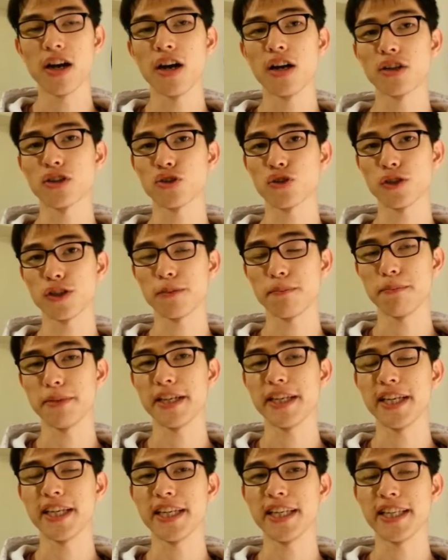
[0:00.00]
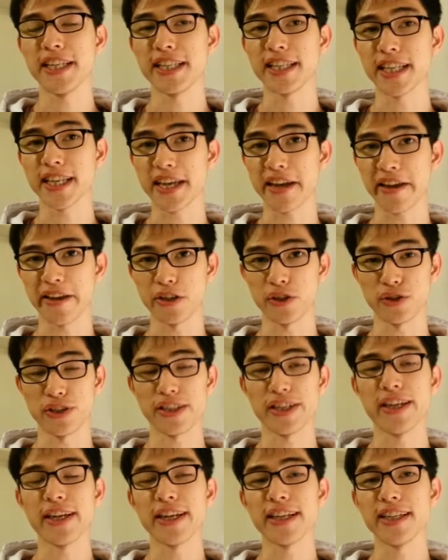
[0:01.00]
should be engaged
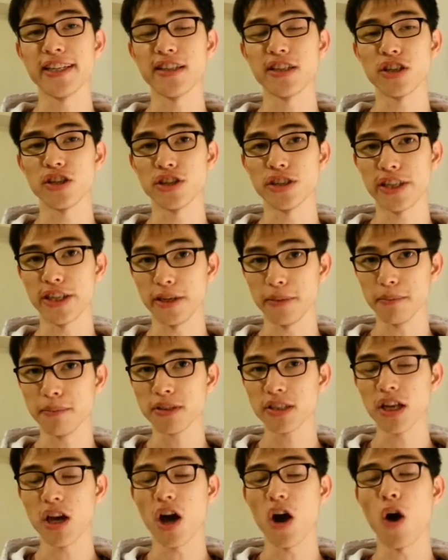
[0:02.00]
in the teams